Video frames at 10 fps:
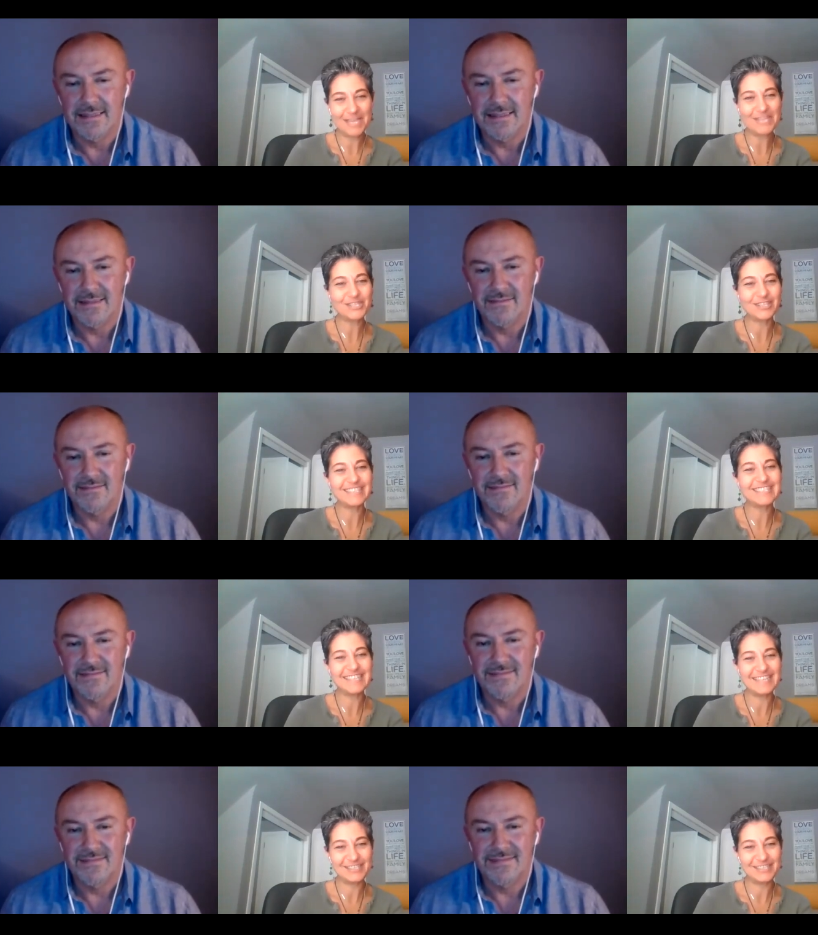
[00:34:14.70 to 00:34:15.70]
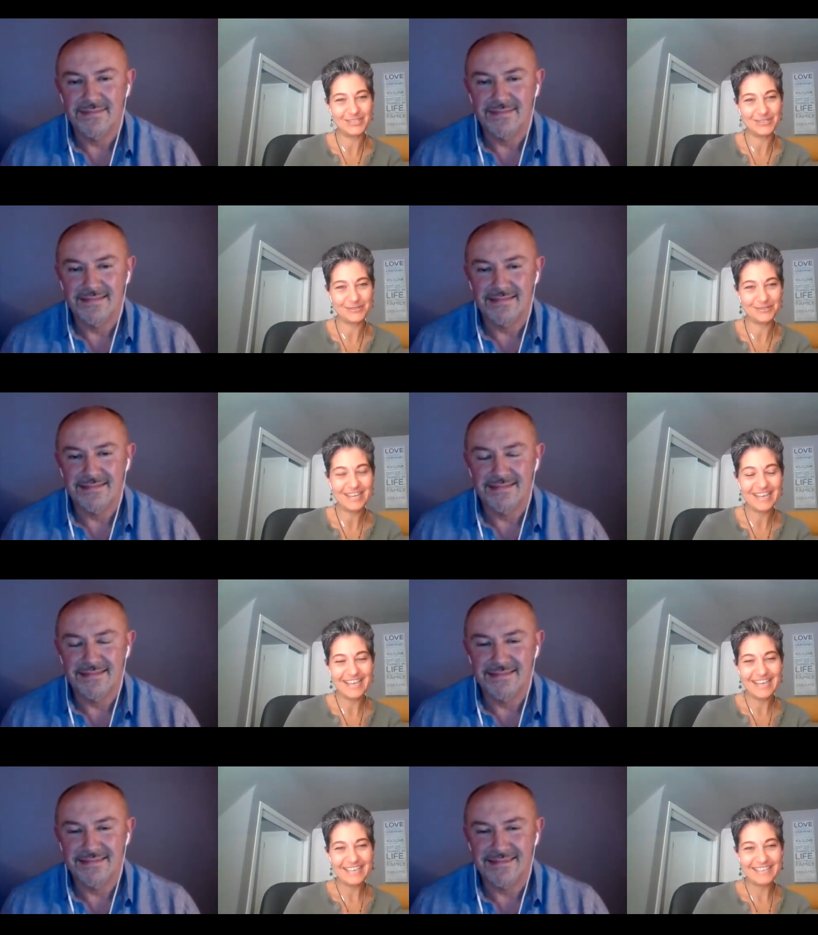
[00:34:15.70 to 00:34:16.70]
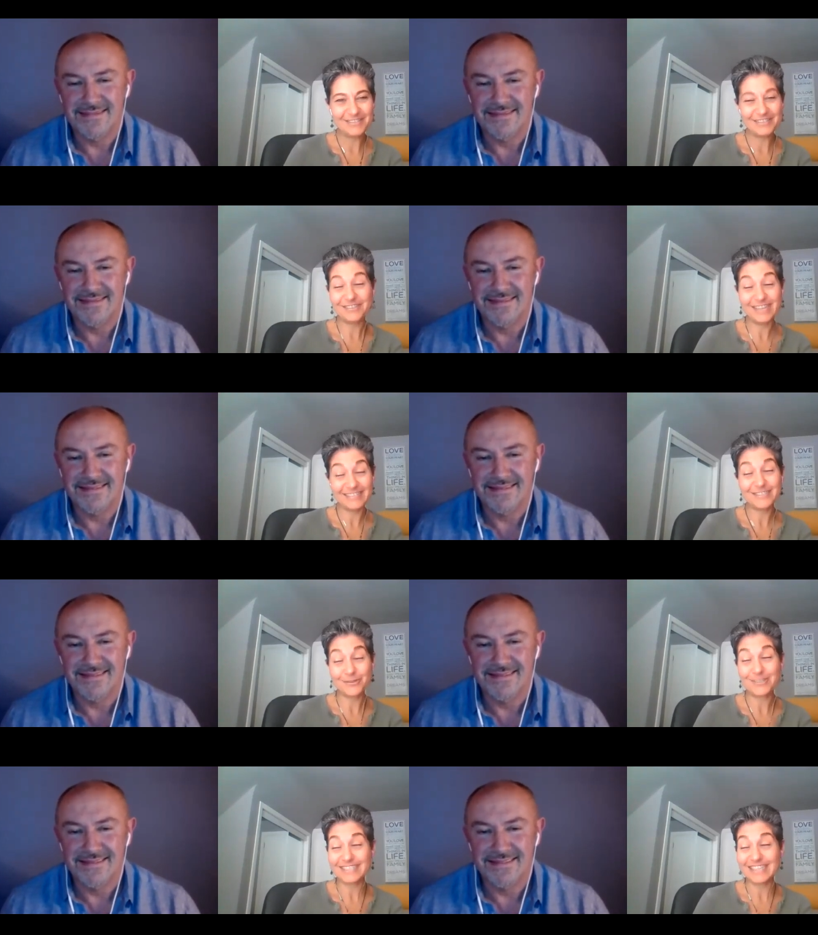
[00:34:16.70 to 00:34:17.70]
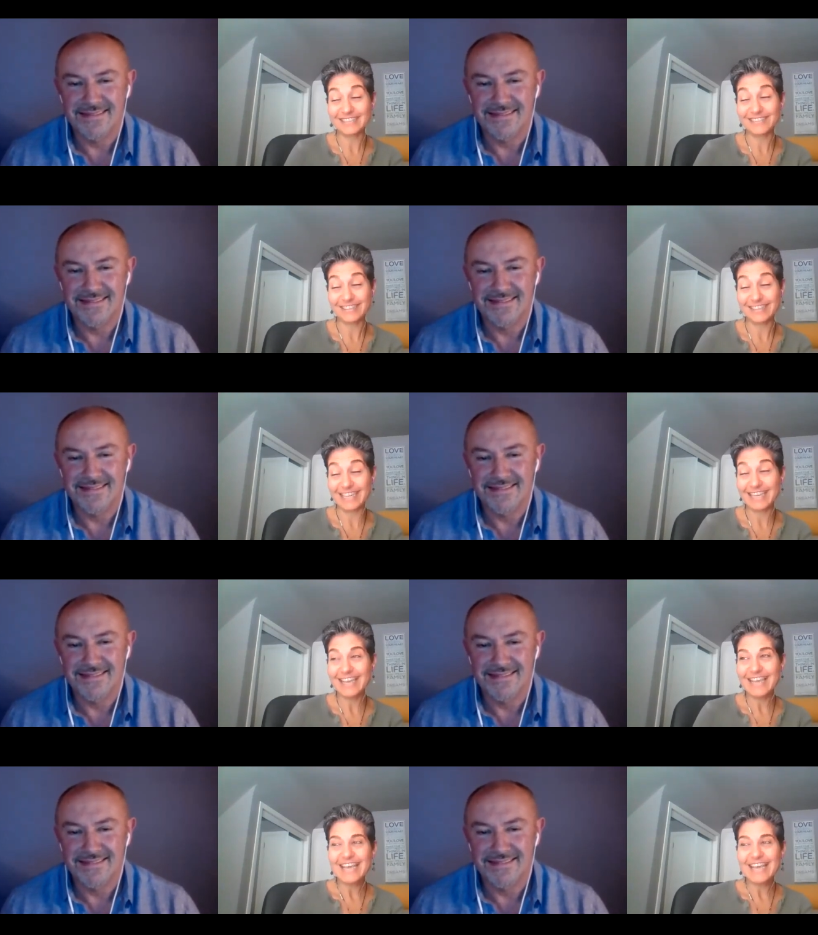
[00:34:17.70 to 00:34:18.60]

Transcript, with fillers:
Speaker 1: pleasure listening to you. You're a great storyteller, really.